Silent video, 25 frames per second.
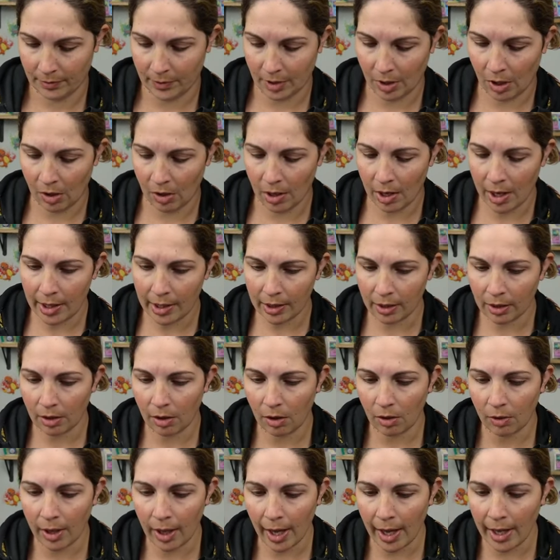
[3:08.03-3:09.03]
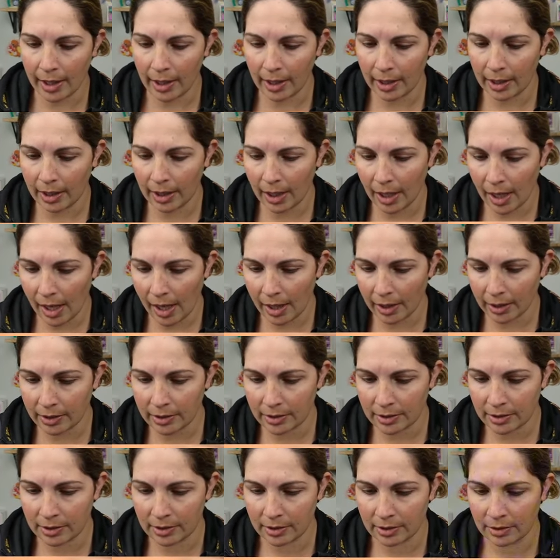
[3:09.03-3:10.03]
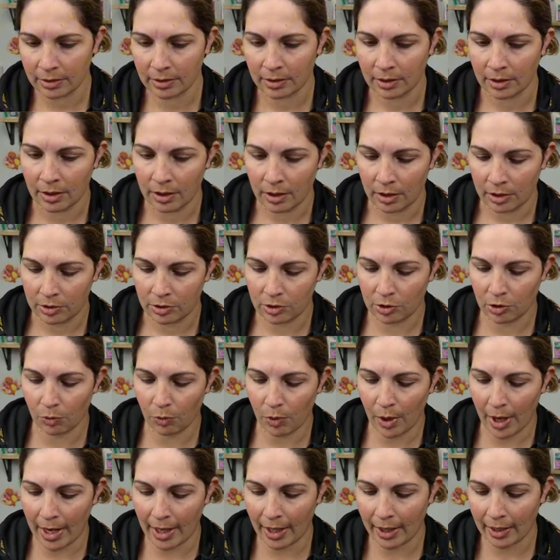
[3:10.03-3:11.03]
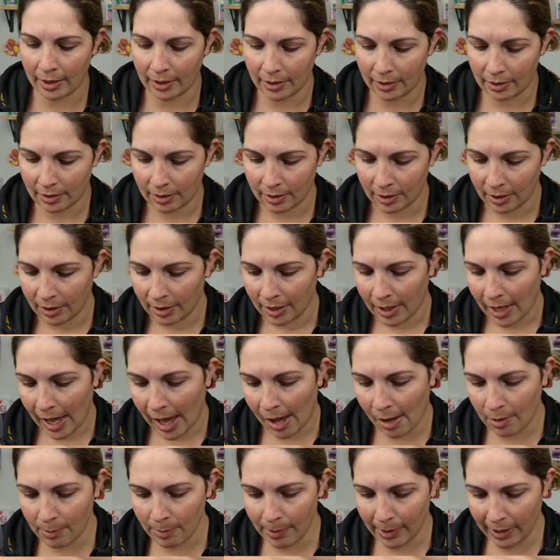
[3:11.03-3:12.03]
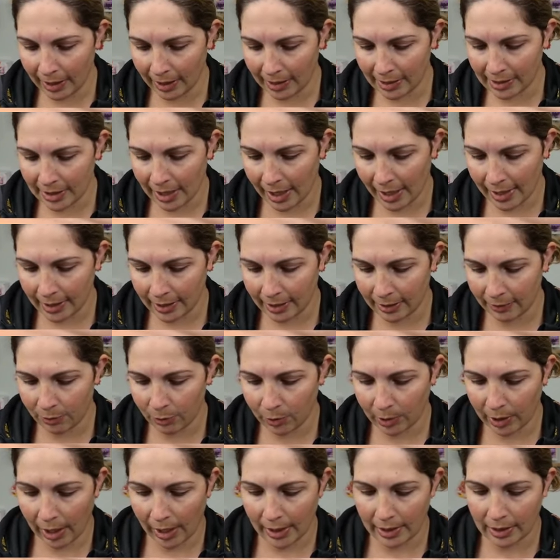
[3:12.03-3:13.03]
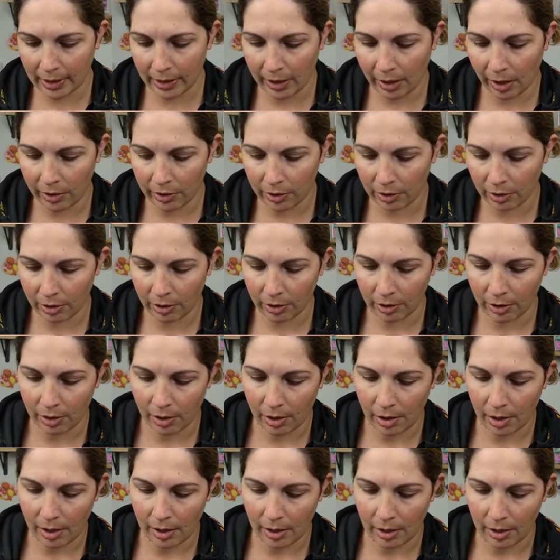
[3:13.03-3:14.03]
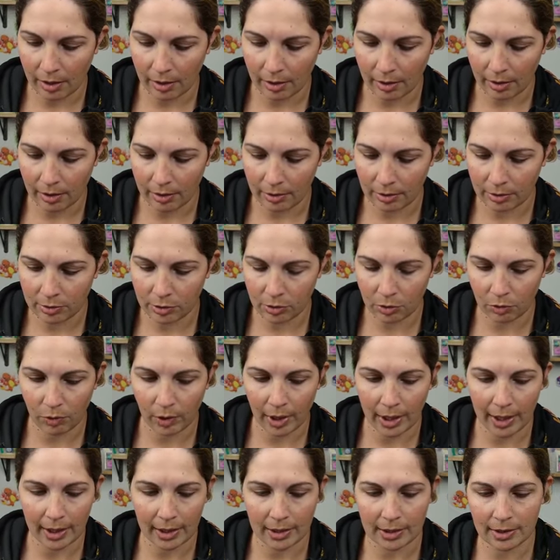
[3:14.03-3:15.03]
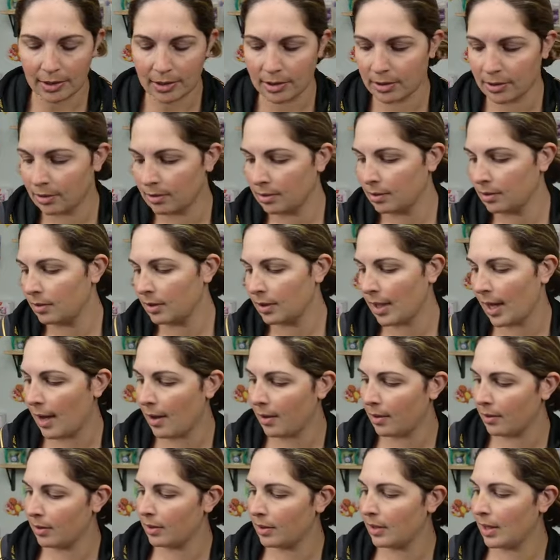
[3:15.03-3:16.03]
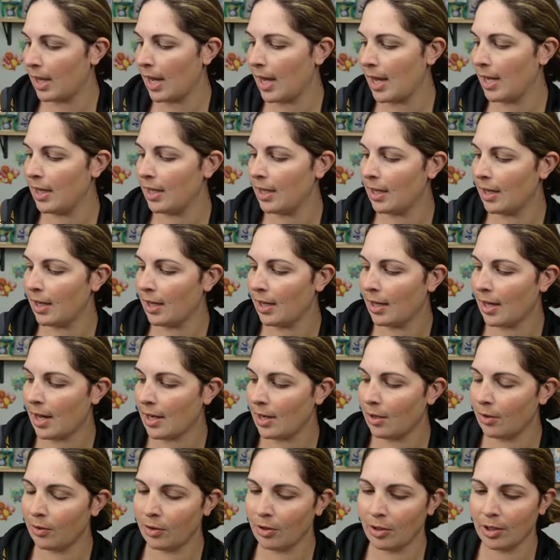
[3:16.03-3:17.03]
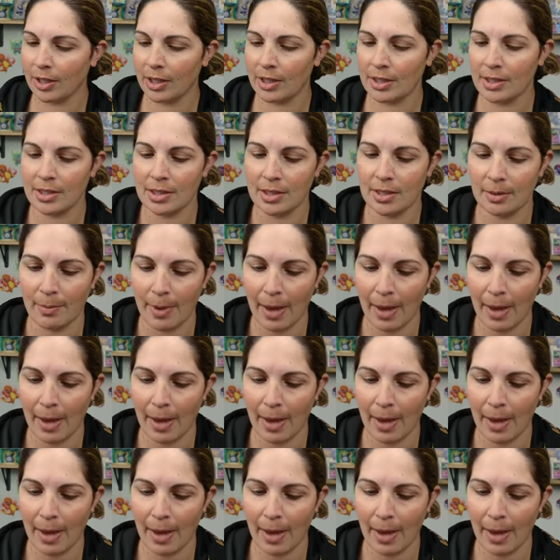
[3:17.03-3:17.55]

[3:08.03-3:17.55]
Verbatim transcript: Alright, okay, E X. Durant. I would be excited if we got the other uh, Durants. That they, uh, I know they're getting some